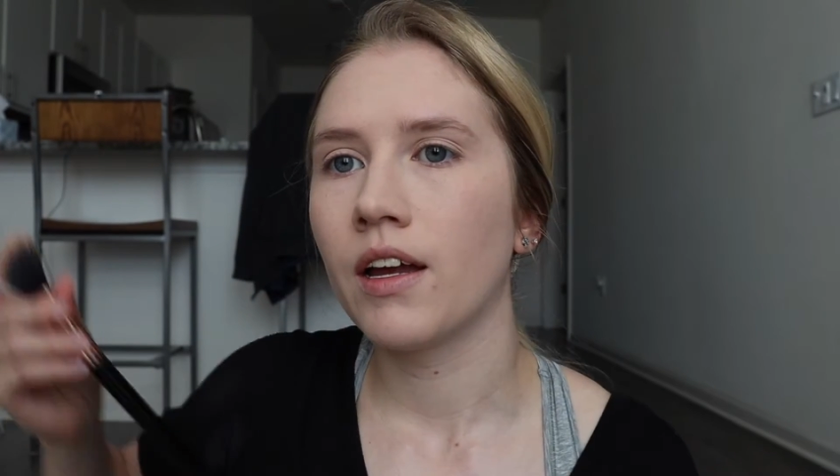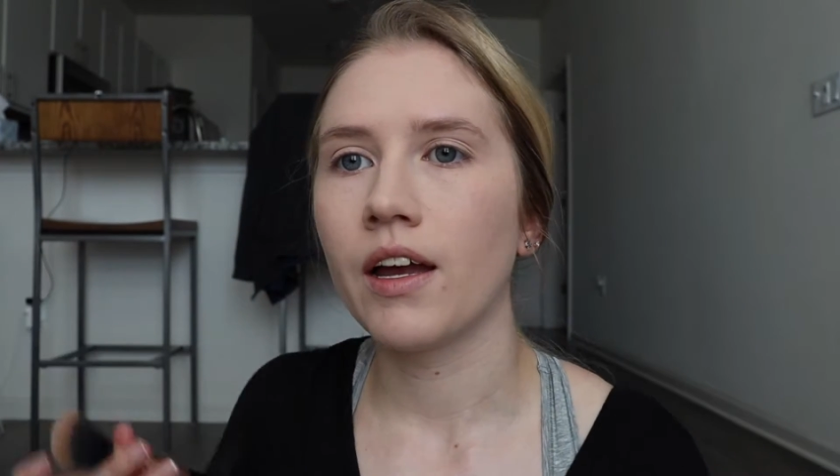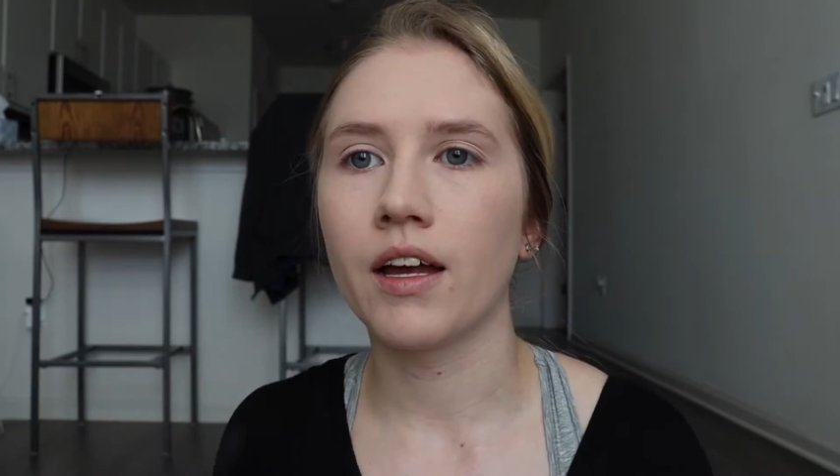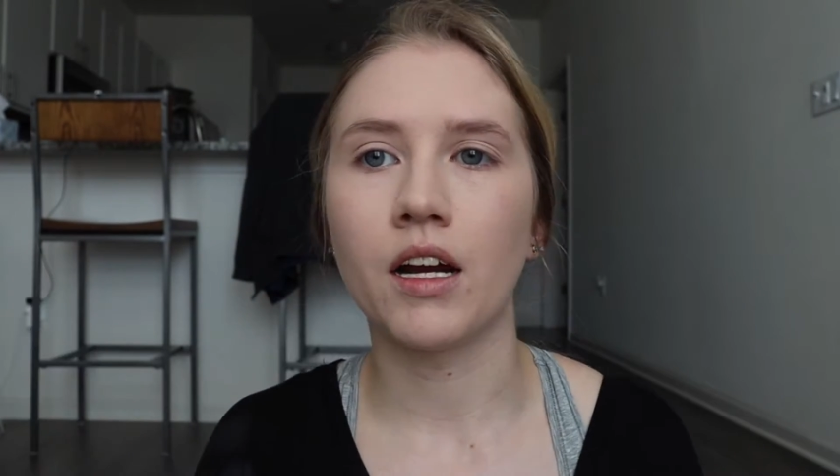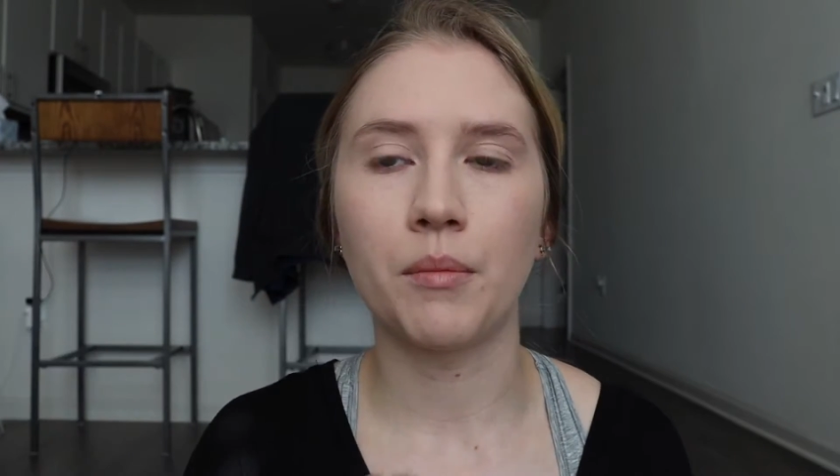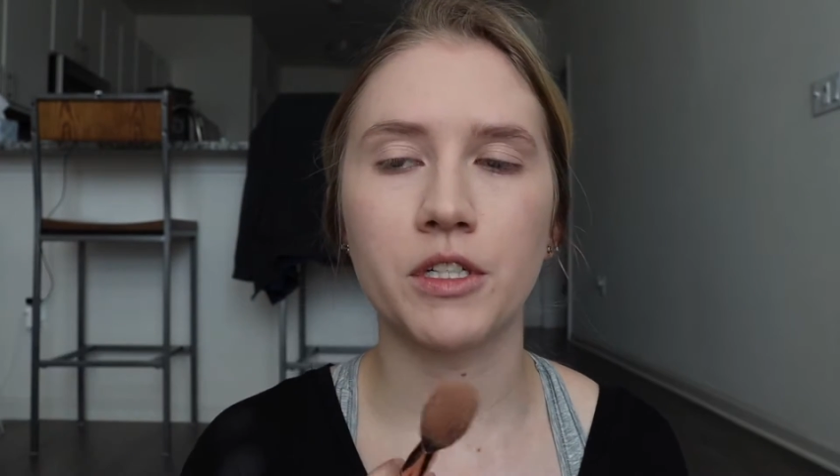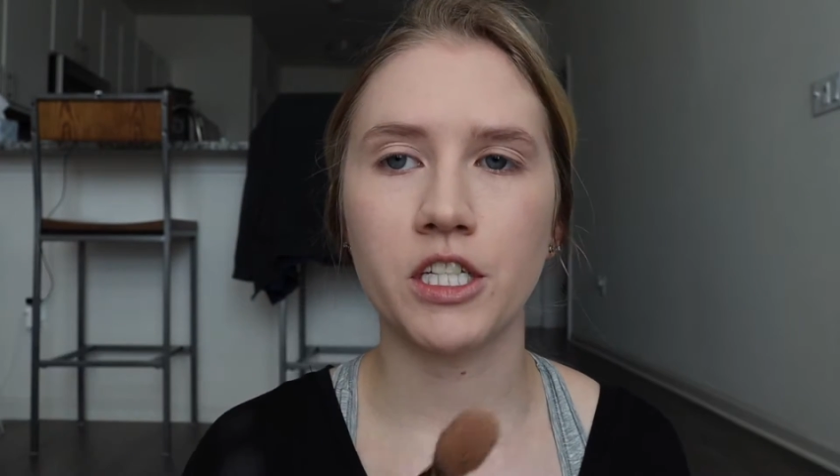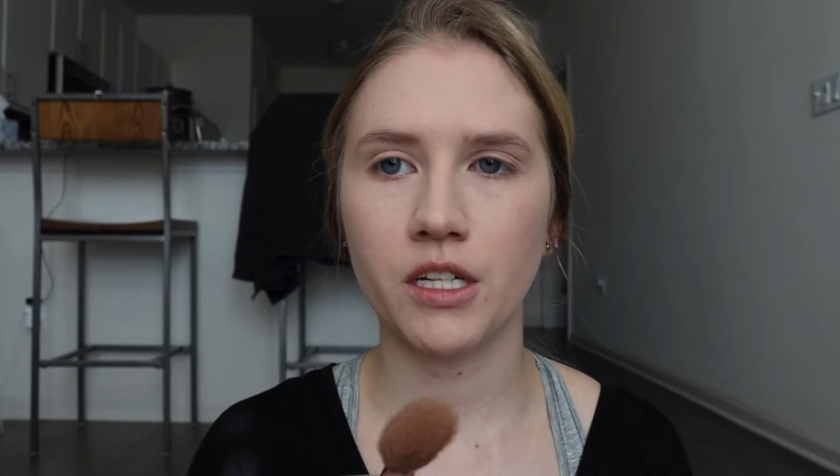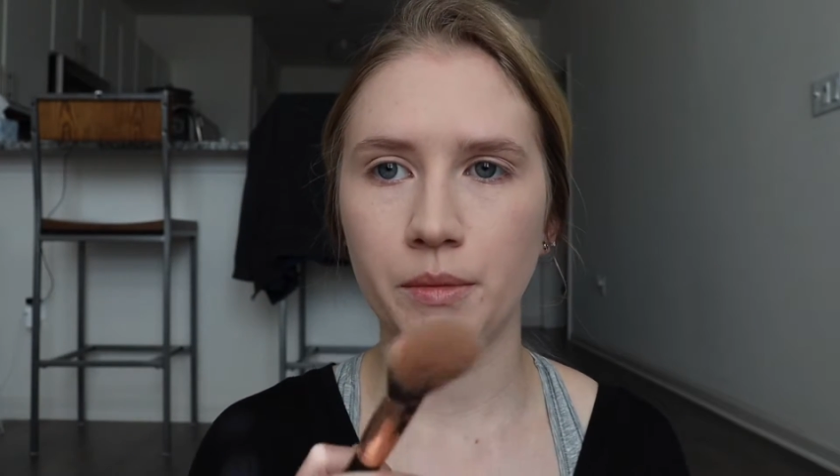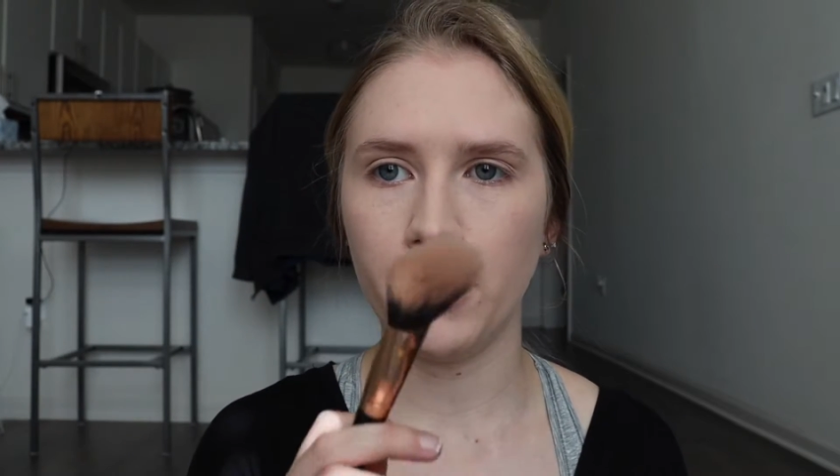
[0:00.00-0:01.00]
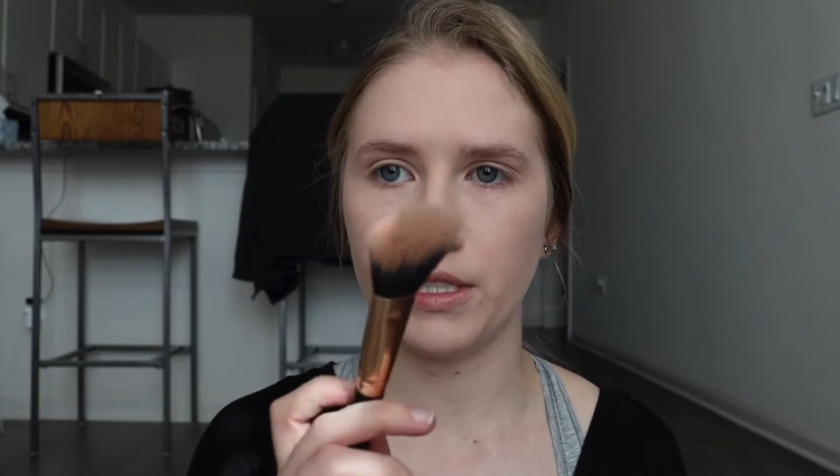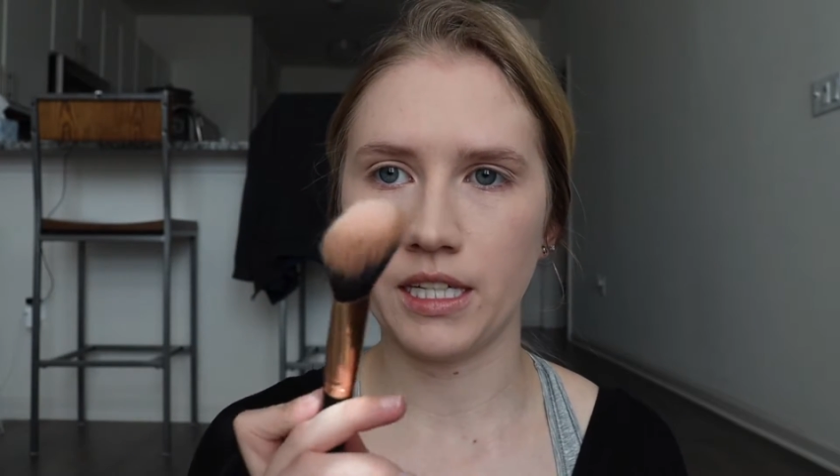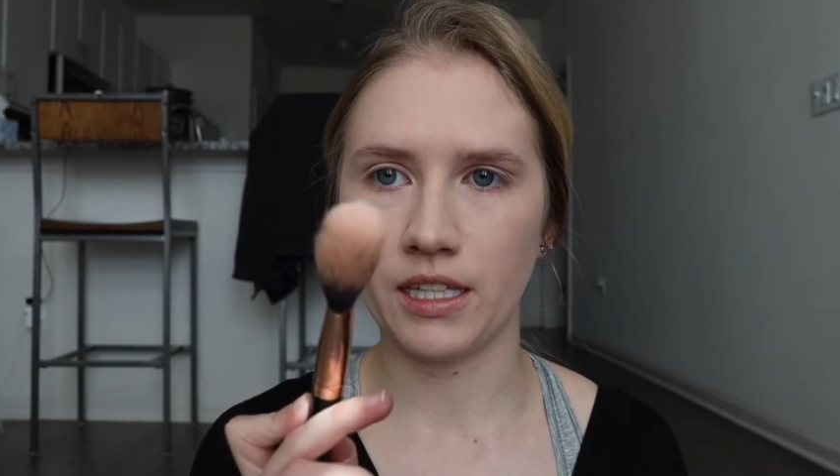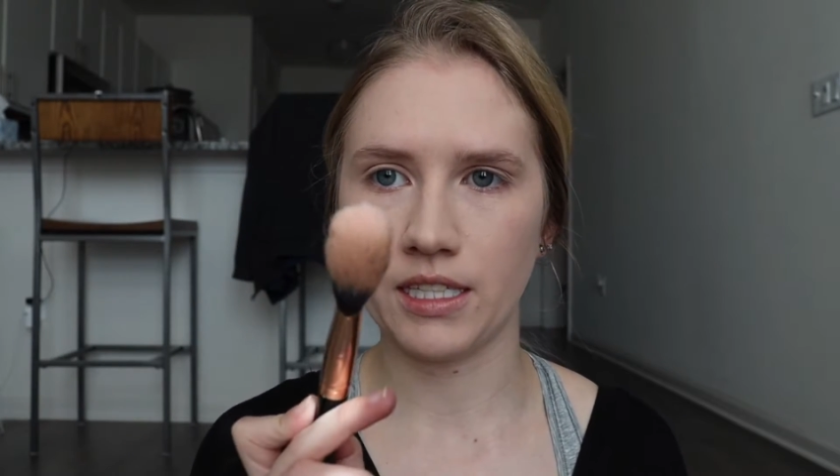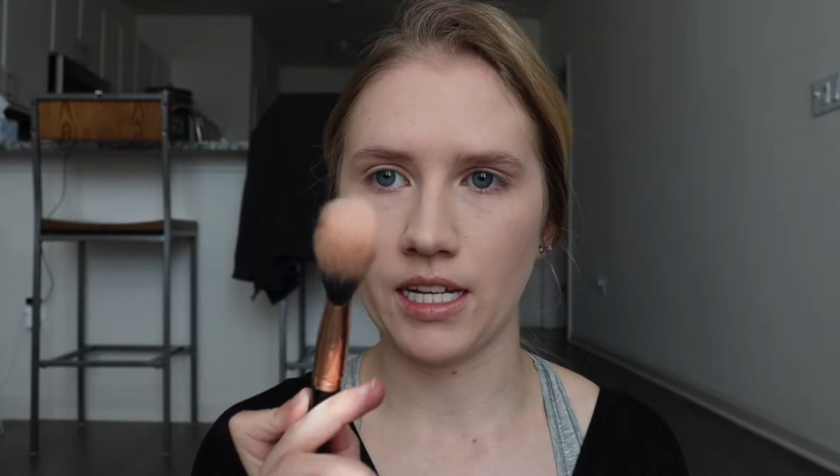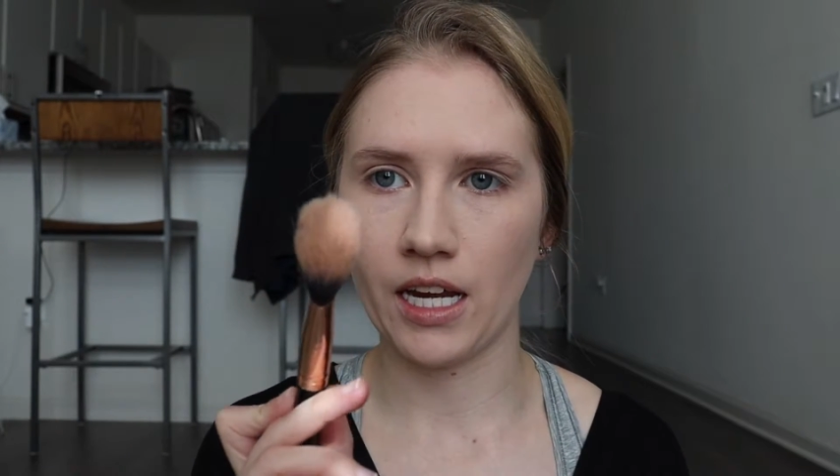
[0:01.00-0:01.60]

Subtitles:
and I'm just going to be using this